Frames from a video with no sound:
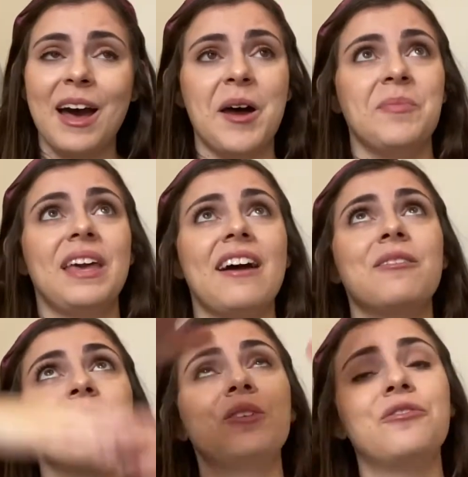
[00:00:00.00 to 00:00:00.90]
They have a
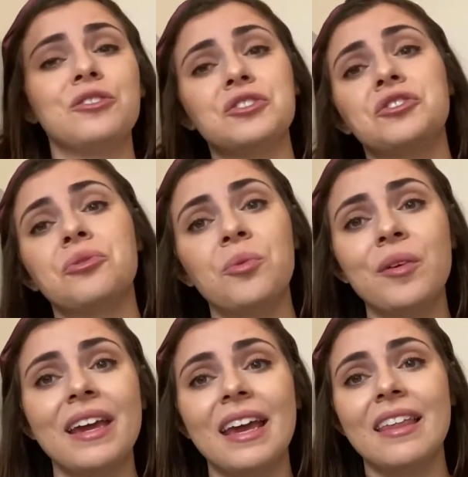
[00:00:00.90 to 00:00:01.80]
beautiful
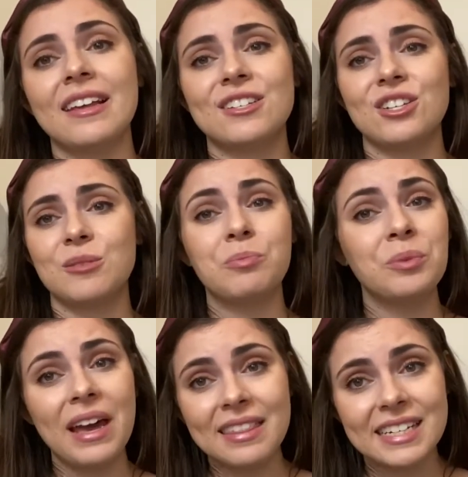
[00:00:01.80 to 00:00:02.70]
tree that's just
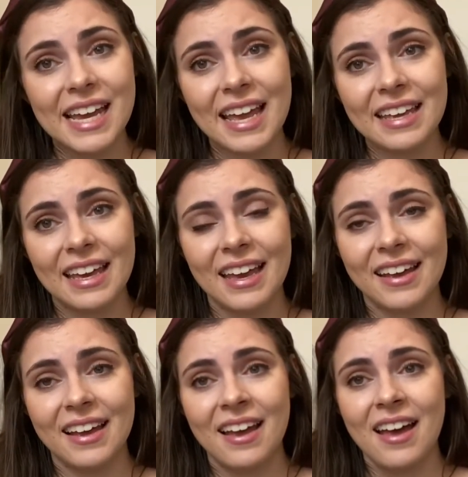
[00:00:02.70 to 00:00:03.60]

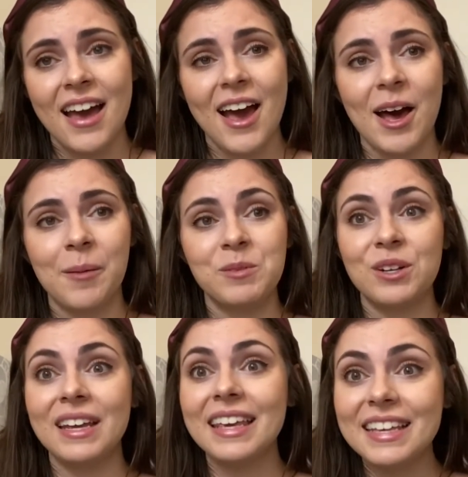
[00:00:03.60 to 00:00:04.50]
breathtaking.
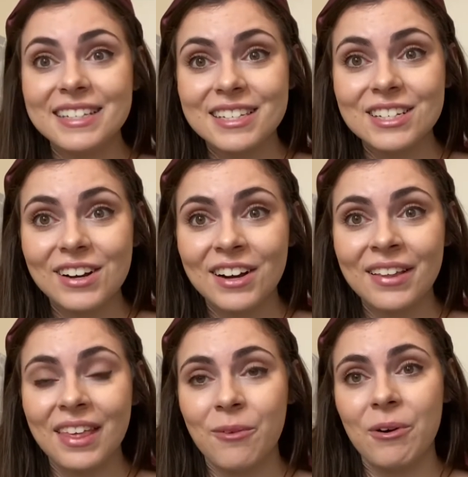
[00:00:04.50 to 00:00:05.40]
During Easter,
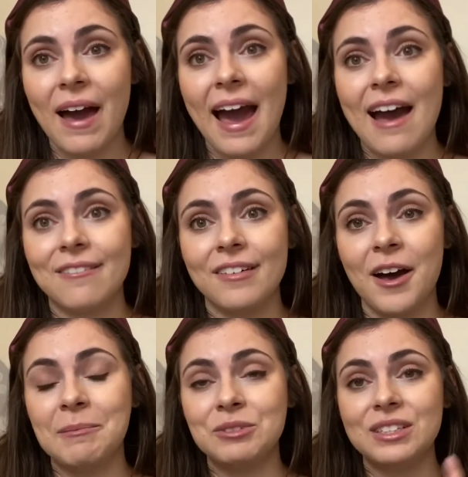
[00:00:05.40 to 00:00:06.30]
they will have
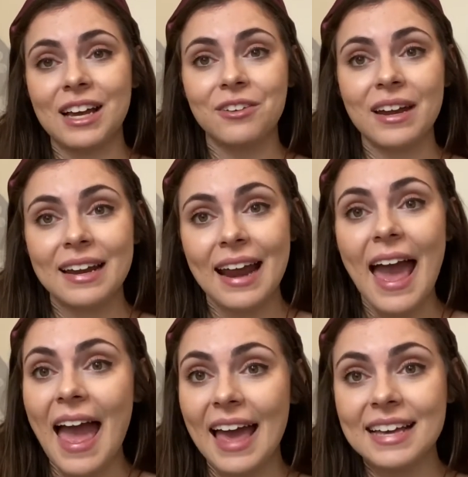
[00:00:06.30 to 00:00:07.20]
decorated
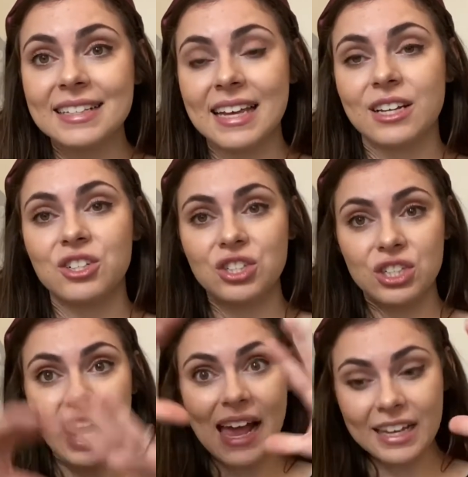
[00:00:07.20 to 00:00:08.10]
eggs, like
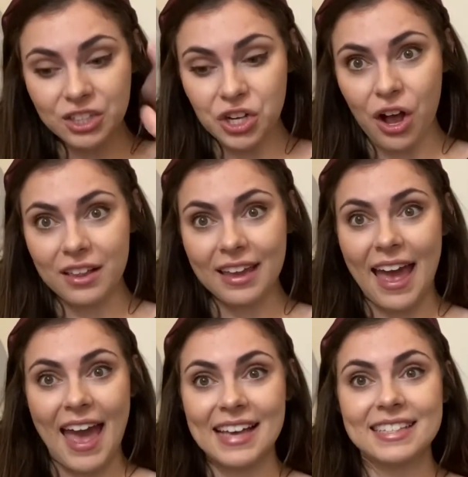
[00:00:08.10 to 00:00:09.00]
giant chocolate
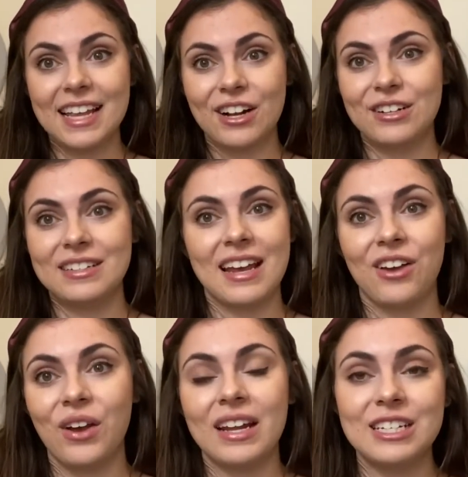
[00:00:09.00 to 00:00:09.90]
eggs that are
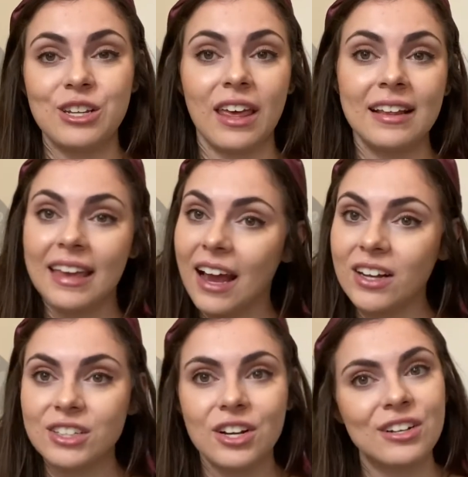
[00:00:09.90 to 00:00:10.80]
decorated to like
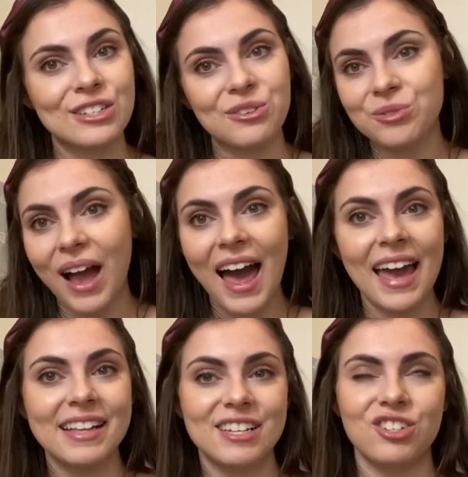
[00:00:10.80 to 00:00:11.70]
characters or
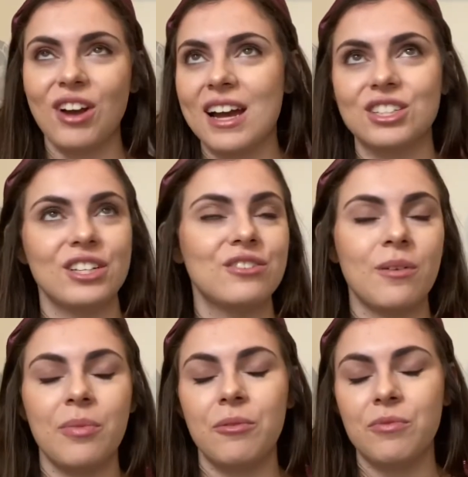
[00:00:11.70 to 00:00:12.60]
rides, attractions
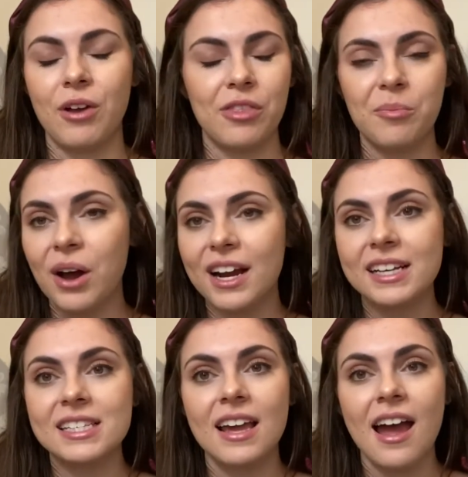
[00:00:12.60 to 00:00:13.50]
from throughout the parks.